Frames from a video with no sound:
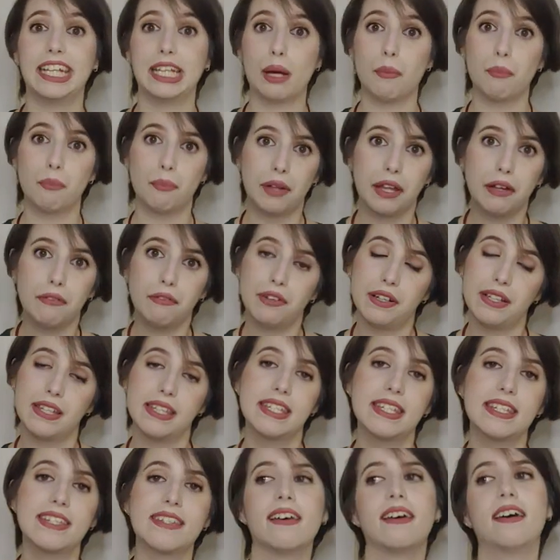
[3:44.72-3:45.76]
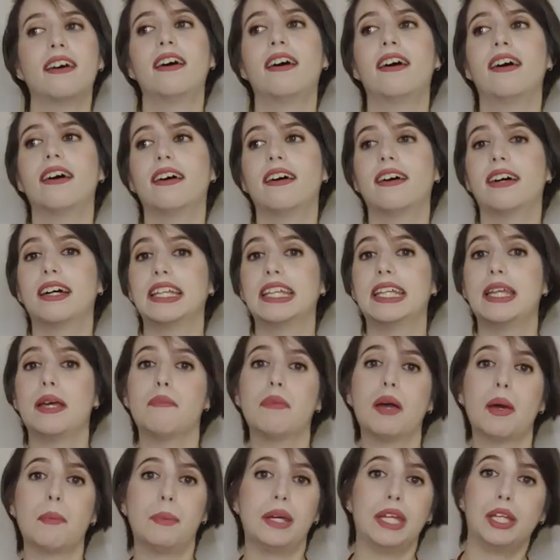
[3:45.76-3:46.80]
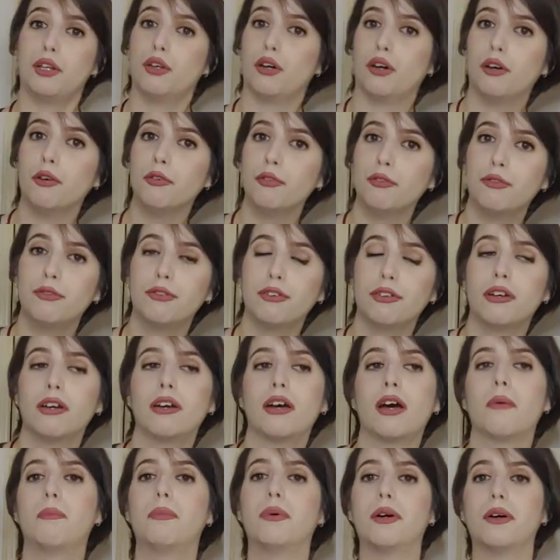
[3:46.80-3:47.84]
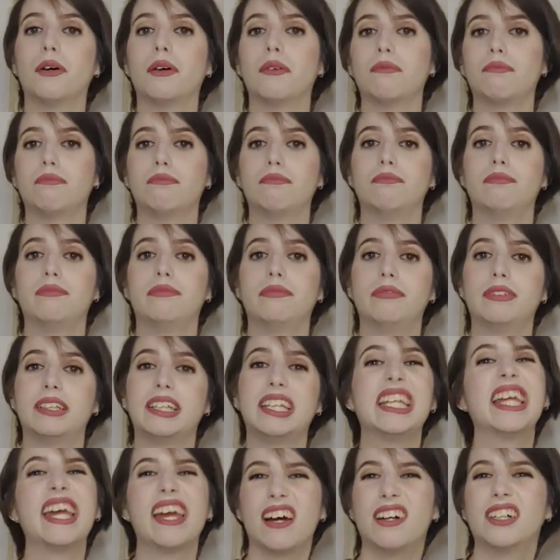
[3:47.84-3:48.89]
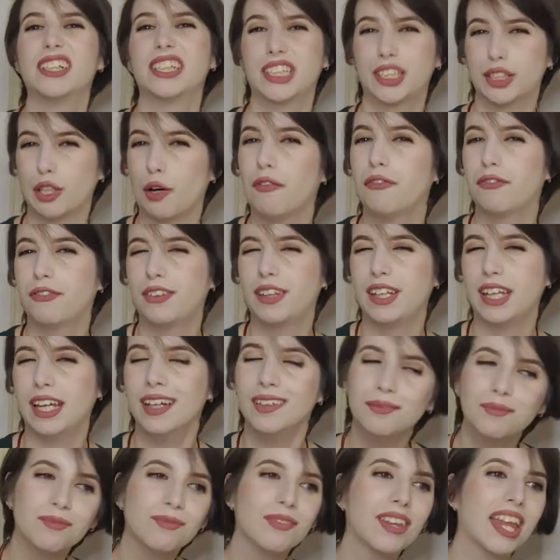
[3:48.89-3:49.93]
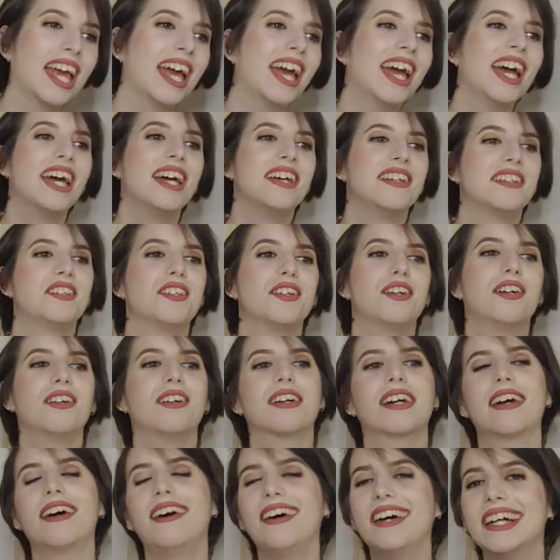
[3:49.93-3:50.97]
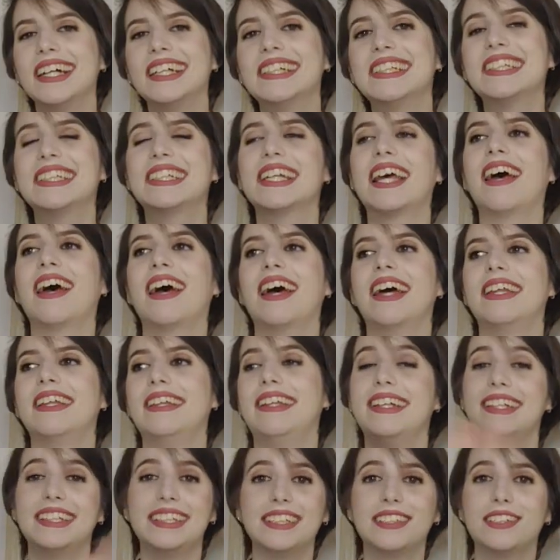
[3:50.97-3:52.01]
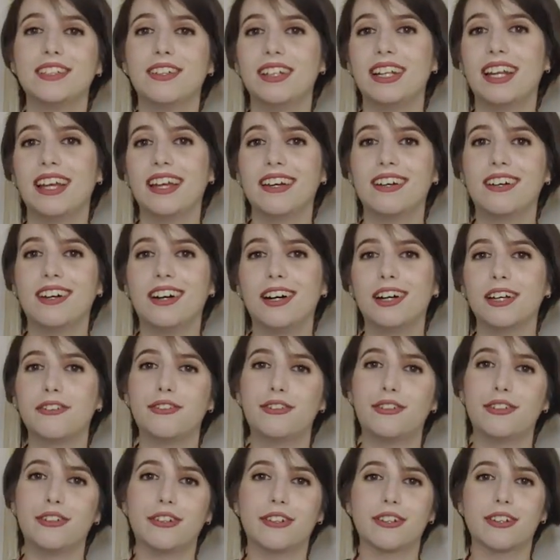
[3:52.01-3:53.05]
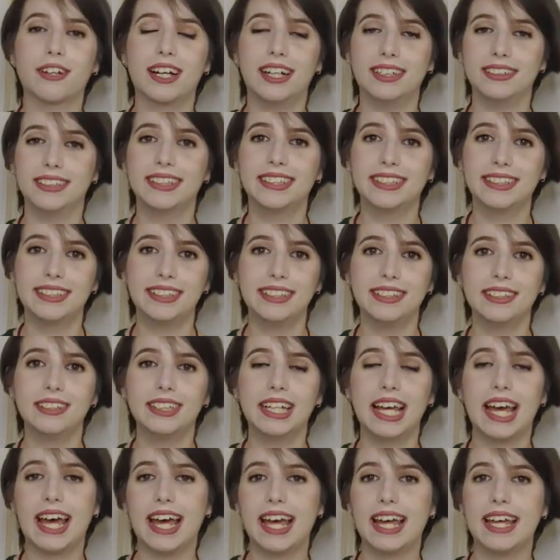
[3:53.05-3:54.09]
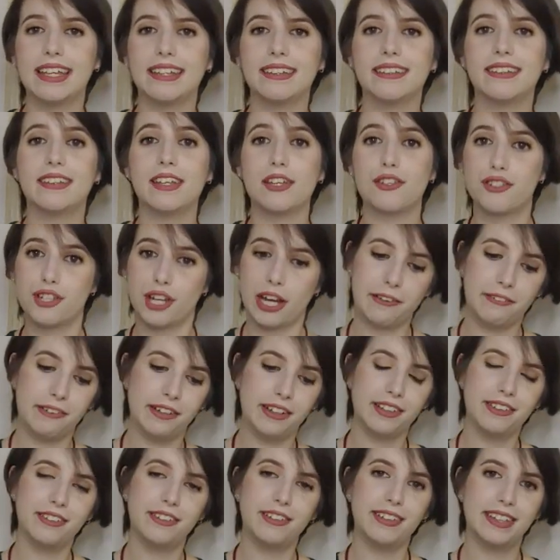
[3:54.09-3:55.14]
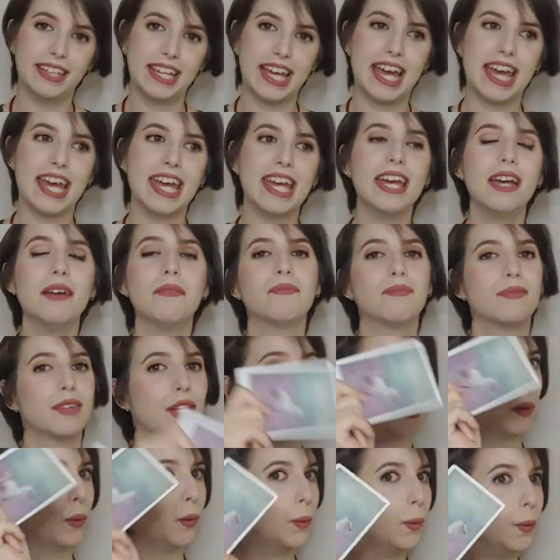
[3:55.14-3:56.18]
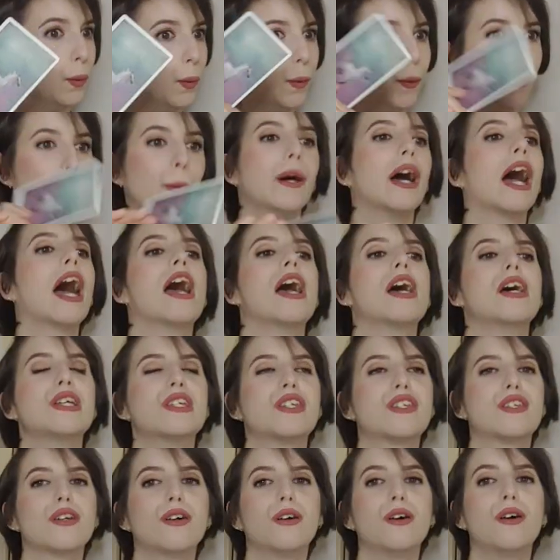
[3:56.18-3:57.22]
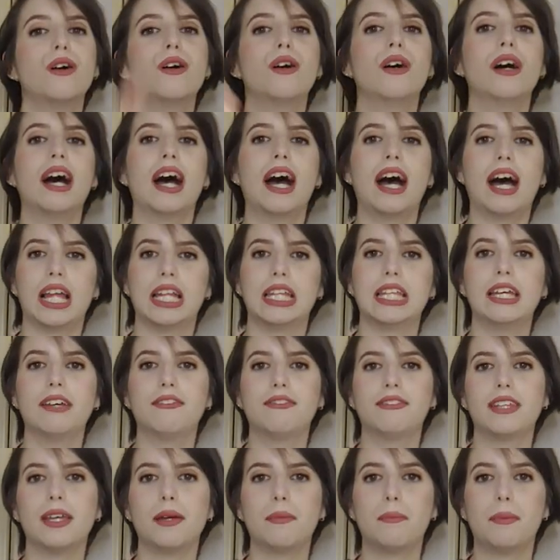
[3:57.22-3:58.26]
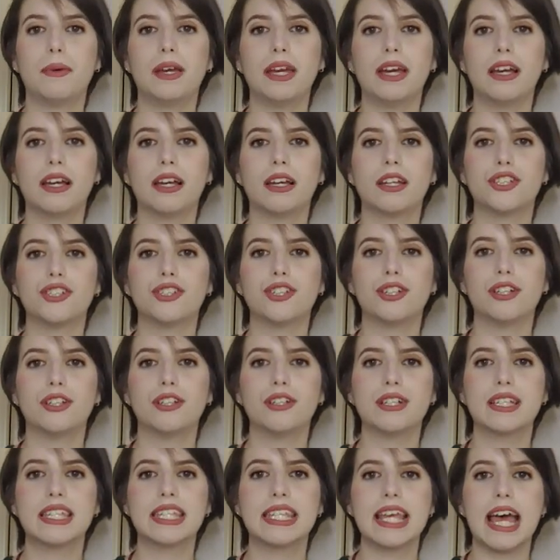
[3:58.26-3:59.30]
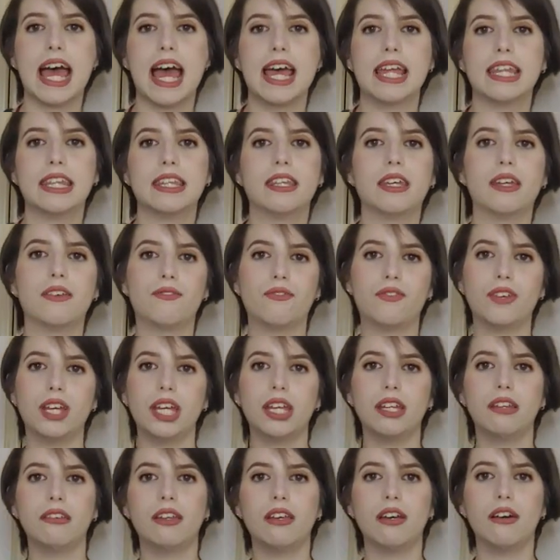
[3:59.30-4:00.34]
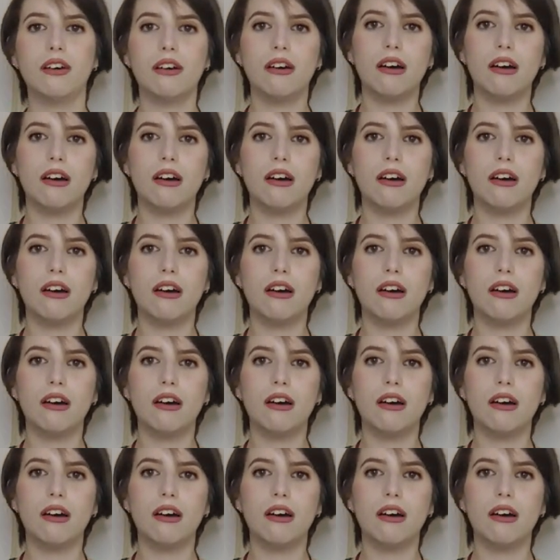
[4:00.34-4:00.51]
appearance, they might be tough, but they are soft. So guys, this is all I got for Cancer and the Chariot today. Woohoo! So I'll leave the pictures and the video.